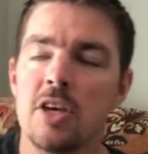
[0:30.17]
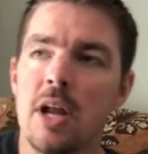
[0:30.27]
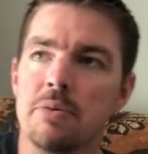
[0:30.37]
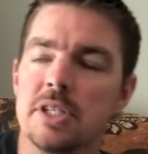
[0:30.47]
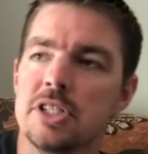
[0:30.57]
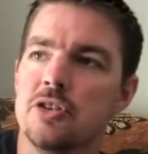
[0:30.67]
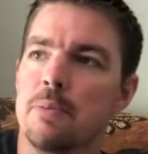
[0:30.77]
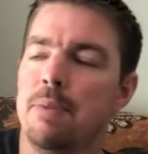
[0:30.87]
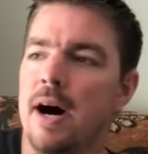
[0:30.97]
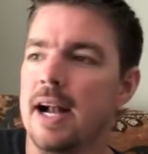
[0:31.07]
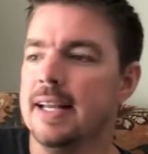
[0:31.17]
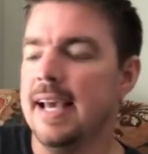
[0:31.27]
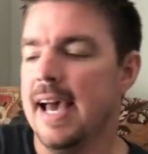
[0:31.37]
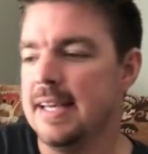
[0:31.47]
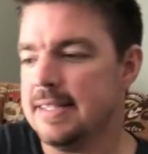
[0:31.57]
You know, I was listening to a
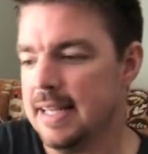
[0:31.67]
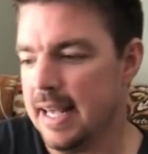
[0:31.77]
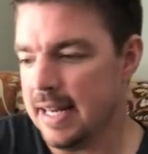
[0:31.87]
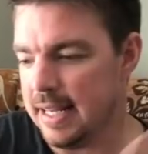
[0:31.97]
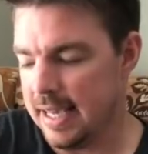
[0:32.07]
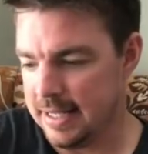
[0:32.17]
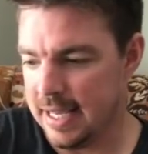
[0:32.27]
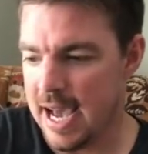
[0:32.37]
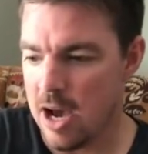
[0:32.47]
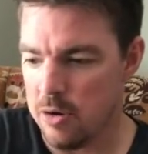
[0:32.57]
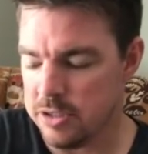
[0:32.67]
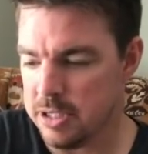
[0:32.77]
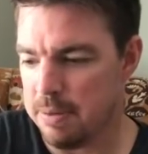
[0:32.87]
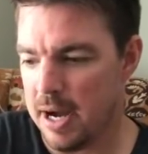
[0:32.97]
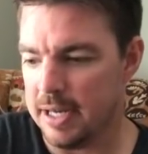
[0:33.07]
podcast, and the guy
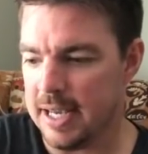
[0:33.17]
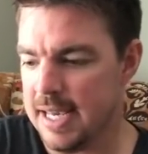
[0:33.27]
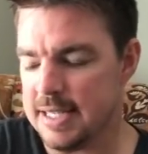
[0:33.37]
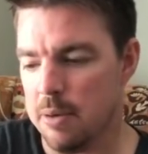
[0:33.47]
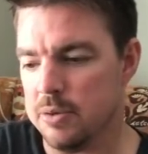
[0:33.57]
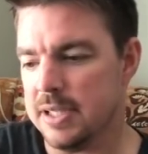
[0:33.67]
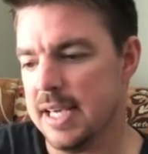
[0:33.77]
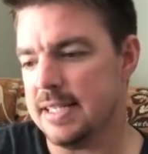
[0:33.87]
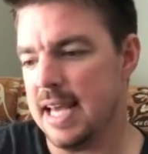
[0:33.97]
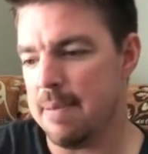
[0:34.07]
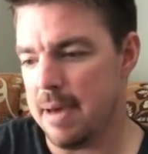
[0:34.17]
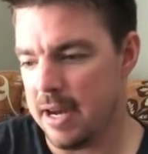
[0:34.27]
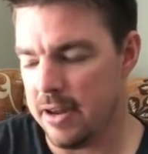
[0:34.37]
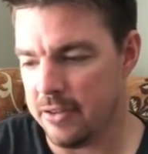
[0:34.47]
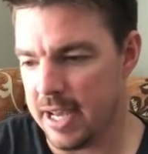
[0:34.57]
hosting the podcast, I won't say his name, had
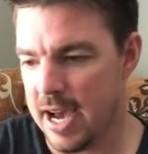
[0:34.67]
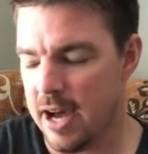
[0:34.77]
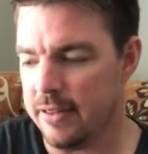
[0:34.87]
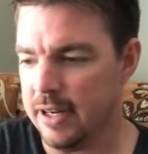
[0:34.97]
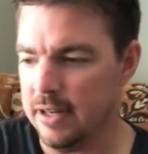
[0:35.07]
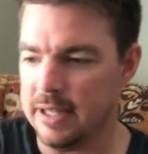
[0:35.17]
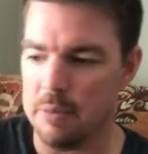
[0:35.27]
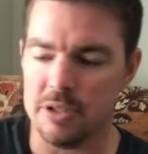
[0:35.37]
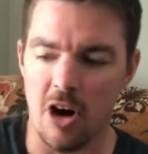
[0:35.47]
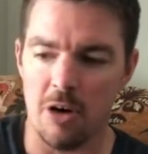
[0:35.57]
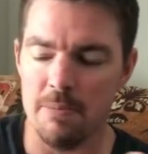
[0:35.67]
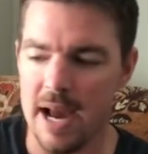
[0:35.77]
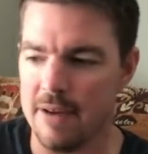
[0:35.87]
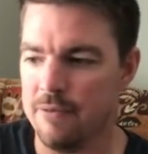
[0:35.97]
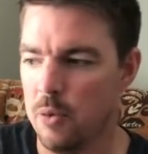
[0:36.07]
another guy on there, and they were talking
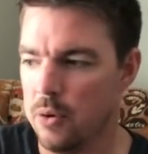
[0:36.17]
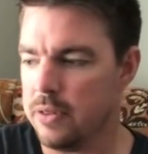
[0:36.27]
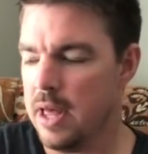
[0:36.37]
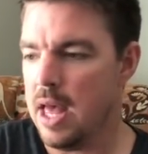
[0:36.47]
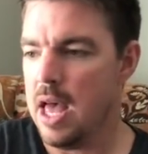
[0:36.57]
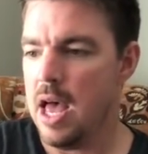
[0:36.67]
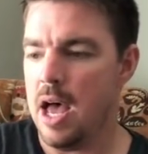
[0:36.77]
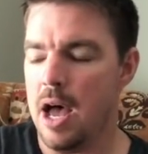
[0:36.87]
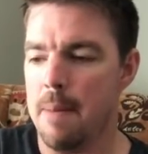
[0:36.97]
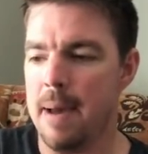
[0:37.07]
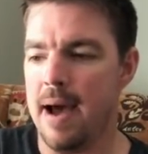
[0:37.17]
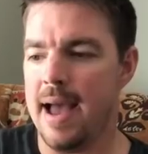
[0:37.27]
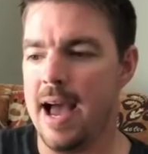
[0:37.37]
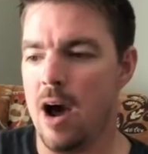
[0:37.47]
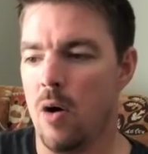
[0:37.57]
back and forth about
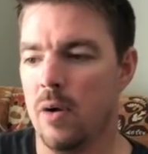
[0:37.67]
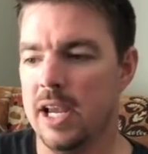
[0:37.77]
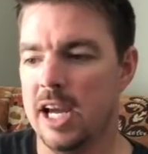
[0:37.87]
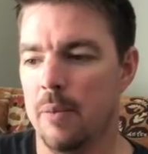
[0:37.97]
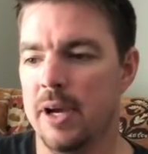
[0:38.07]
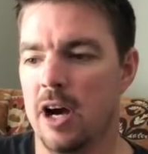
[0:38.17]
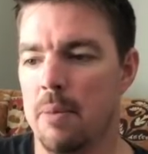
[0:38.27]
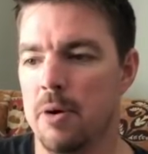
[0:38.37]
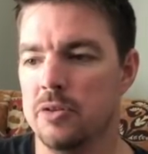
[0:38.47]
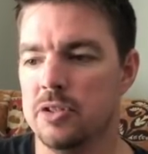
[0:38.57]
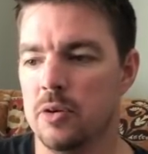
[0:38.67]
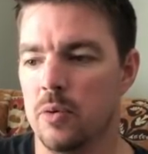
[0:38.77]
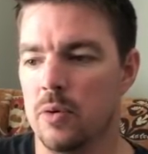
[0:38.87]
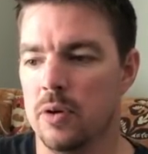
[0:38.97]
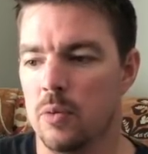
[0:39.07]
how here we are almost,
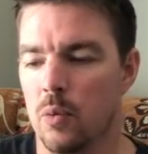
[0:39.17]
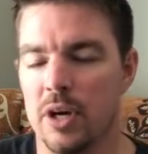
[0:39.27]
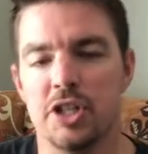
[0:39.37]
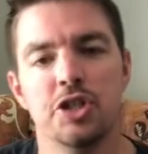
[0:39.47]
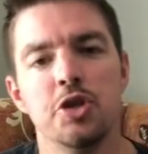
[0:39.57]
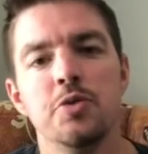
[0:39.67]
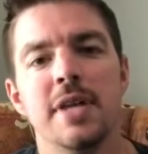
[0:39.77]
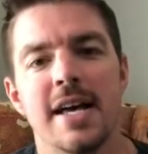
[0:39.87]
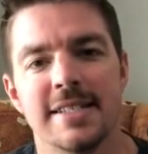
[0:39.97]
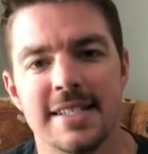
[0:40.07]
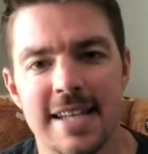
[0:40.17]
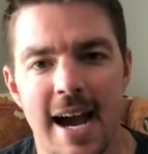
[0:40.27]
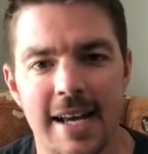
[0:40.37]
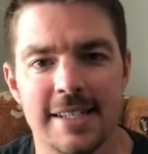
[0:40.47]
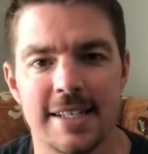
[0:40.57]
we're in
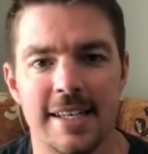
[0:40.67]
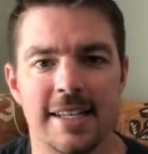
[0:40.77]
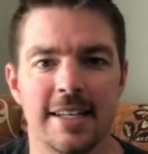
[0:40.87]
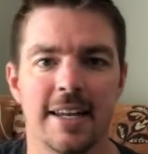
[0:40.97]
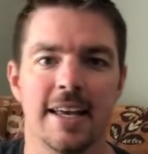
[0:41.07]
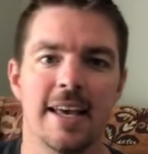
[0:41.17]
2019.